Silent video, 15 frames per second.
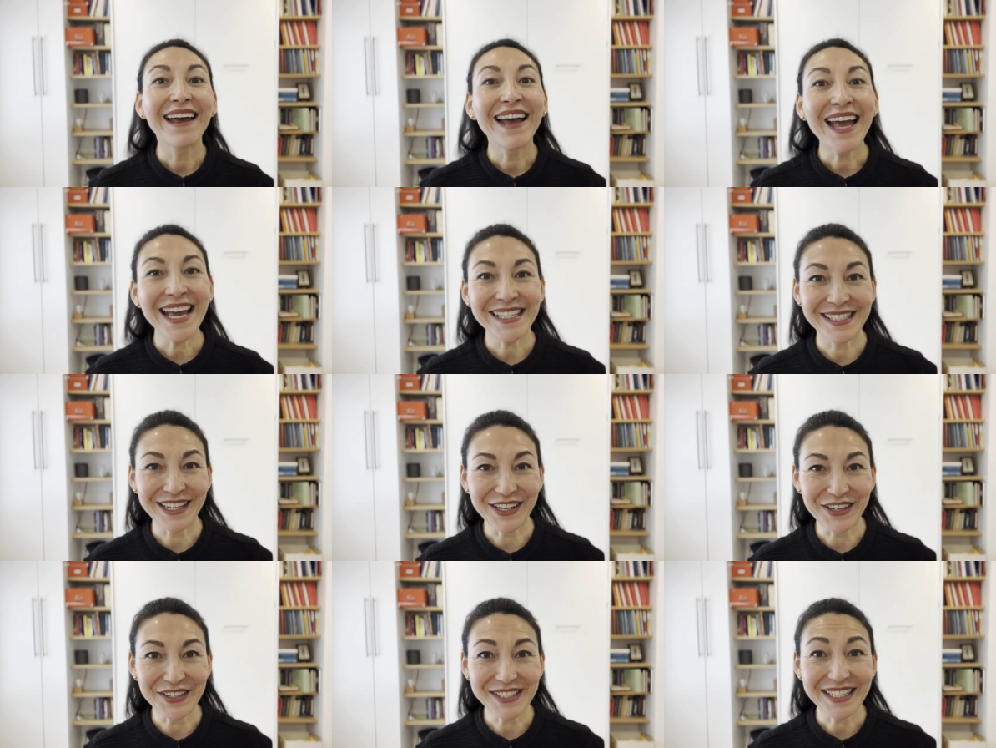Hey
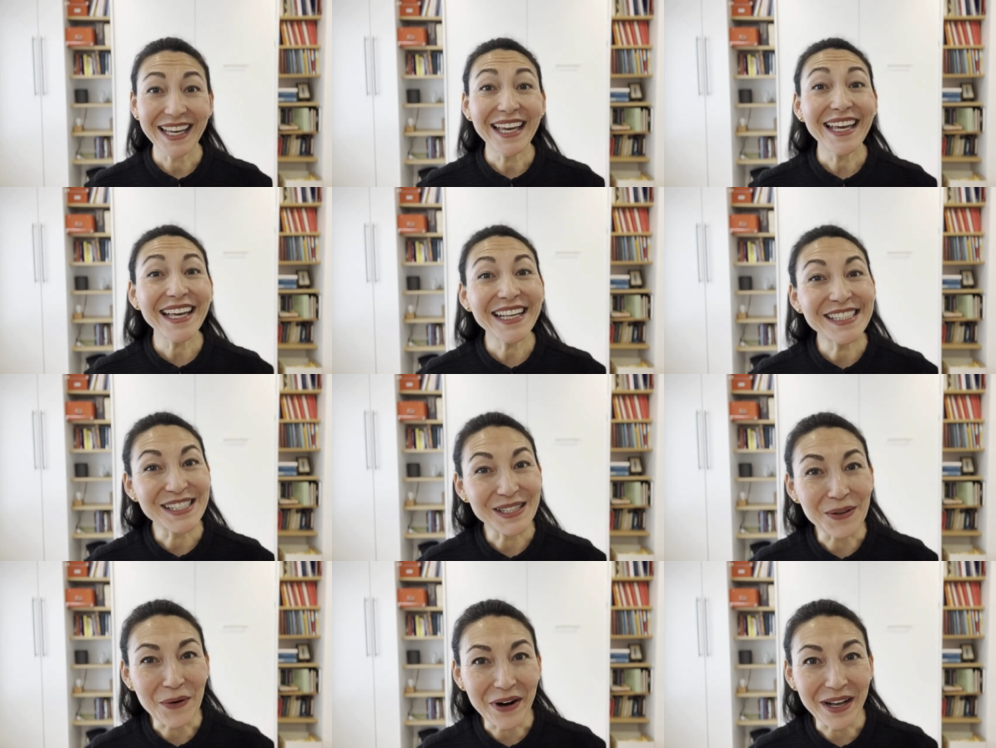singers, it's
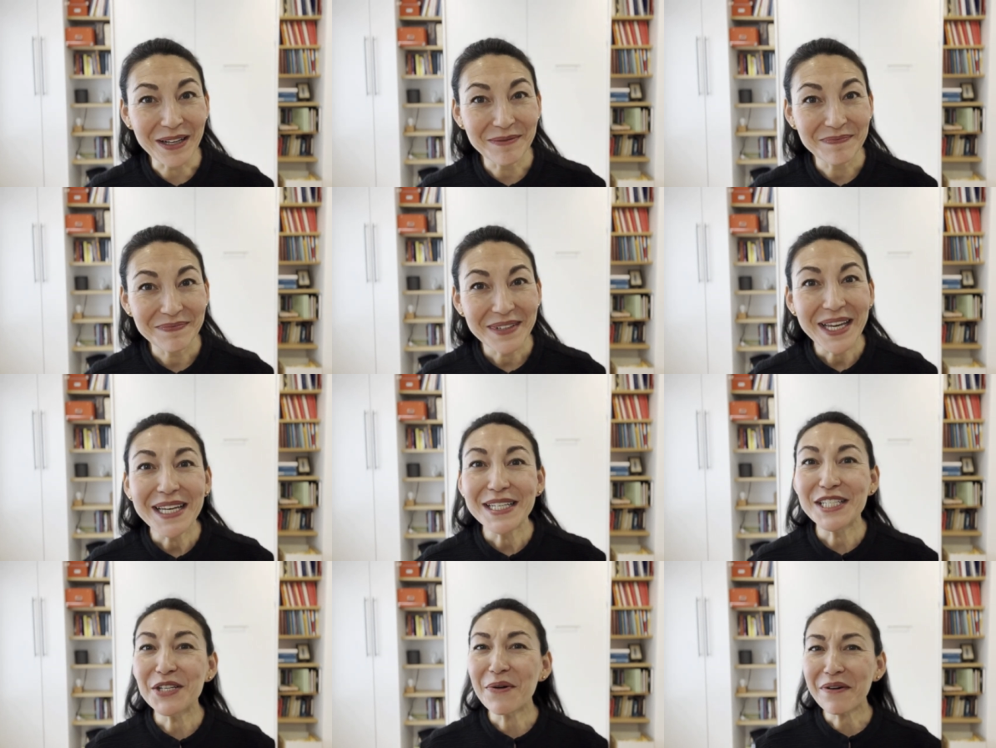Laura.
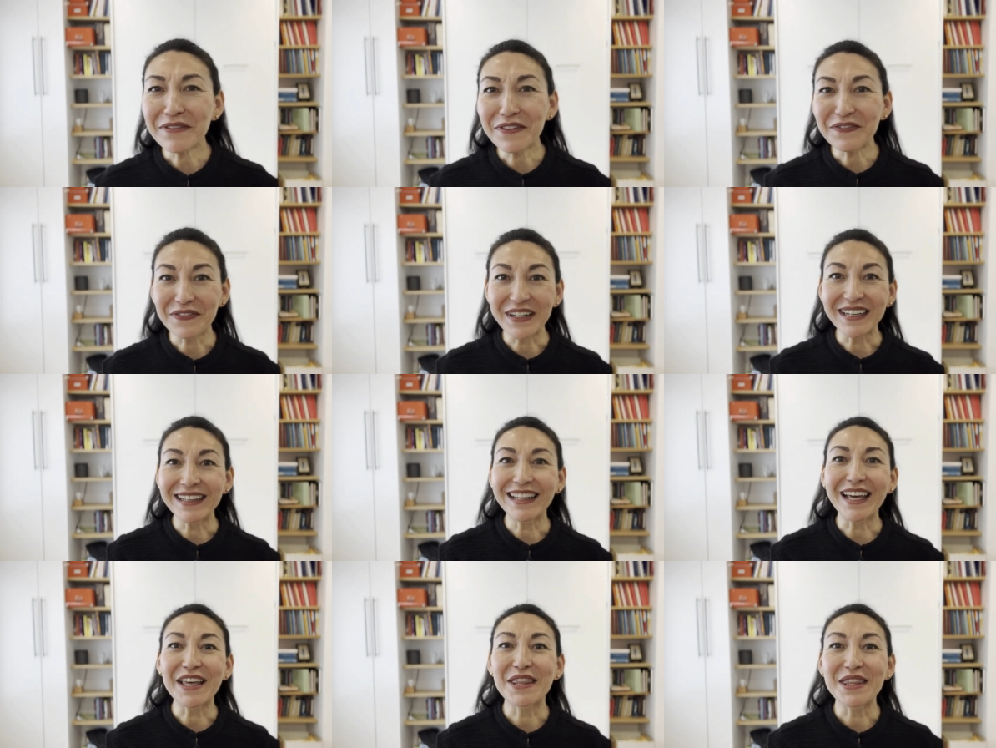Do you ever feel
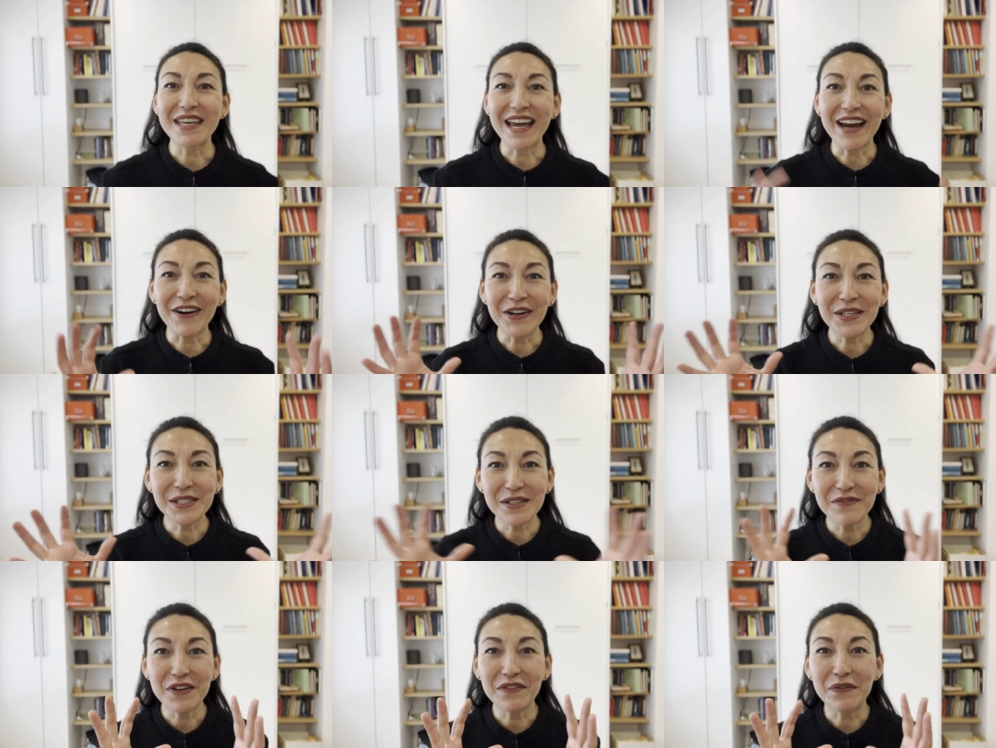like the areas
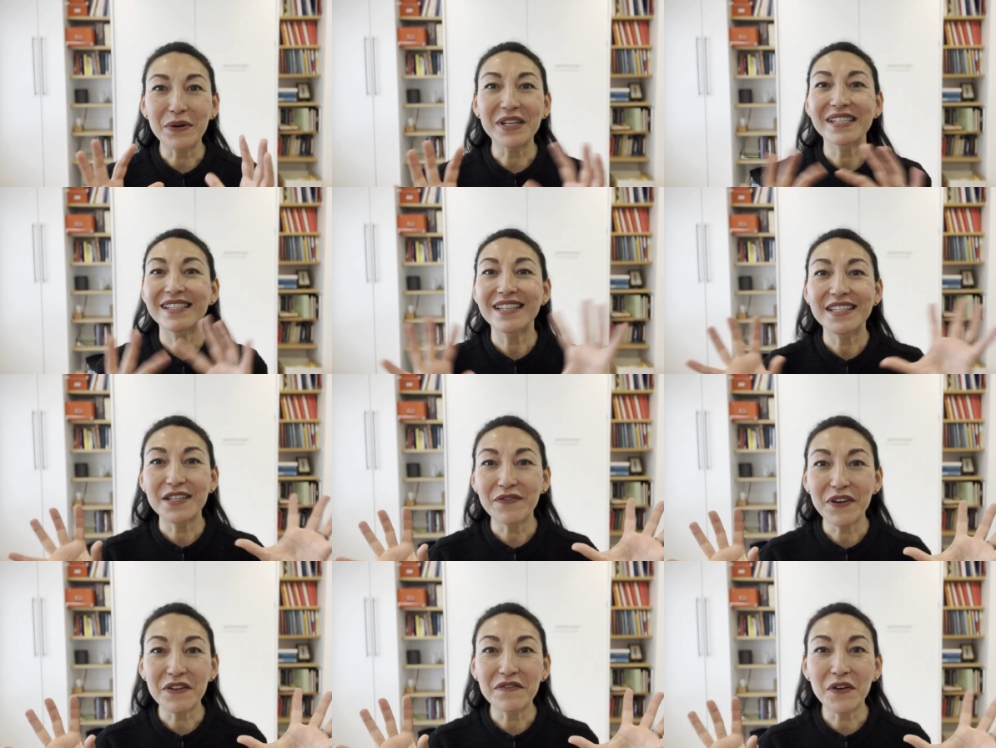of your voice, the
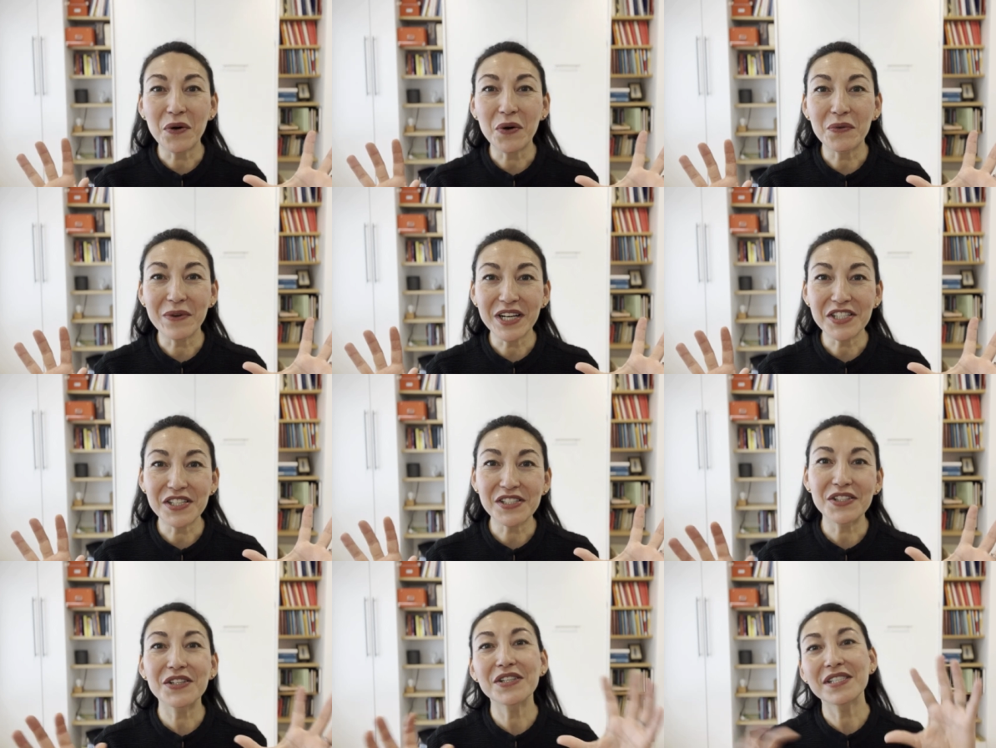different vocal
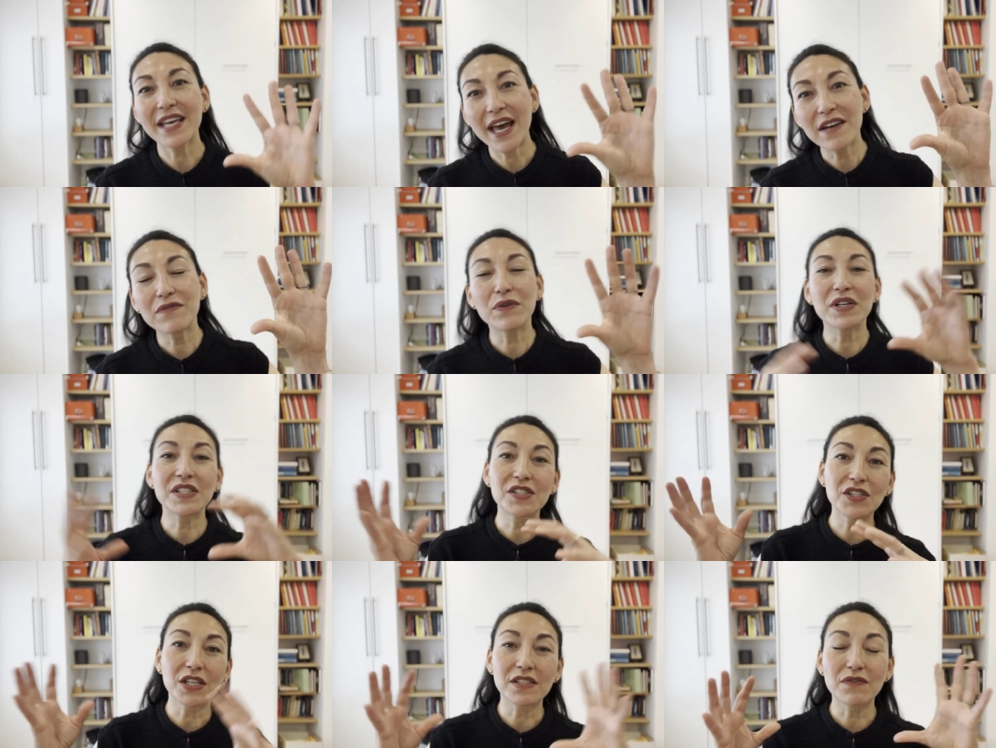registers, head
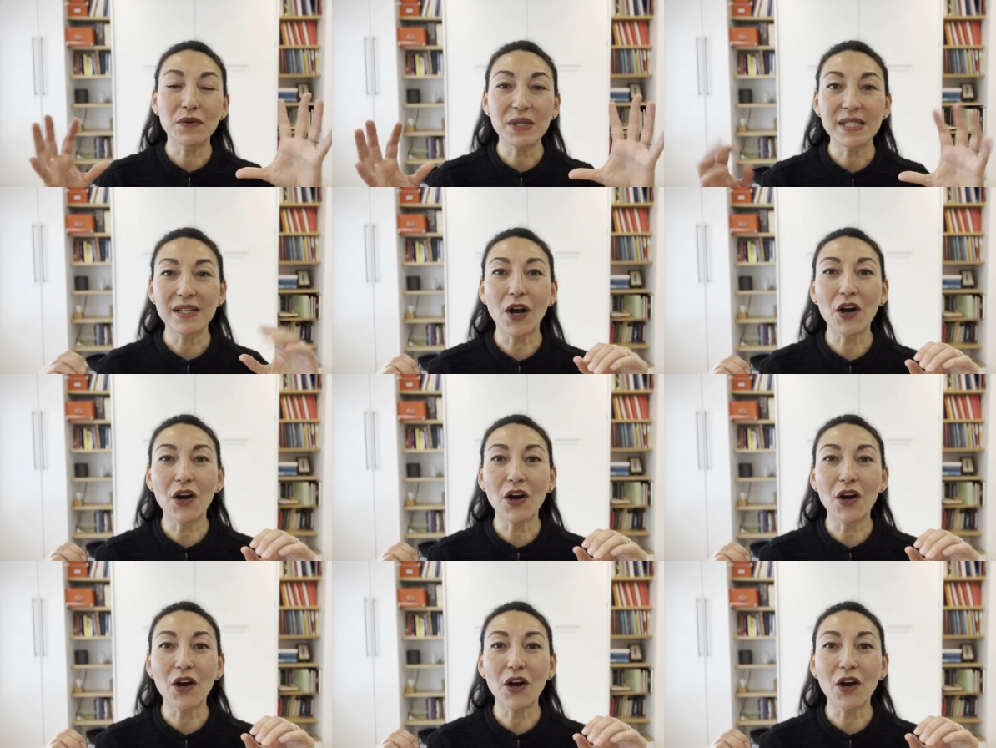voice, chest voice,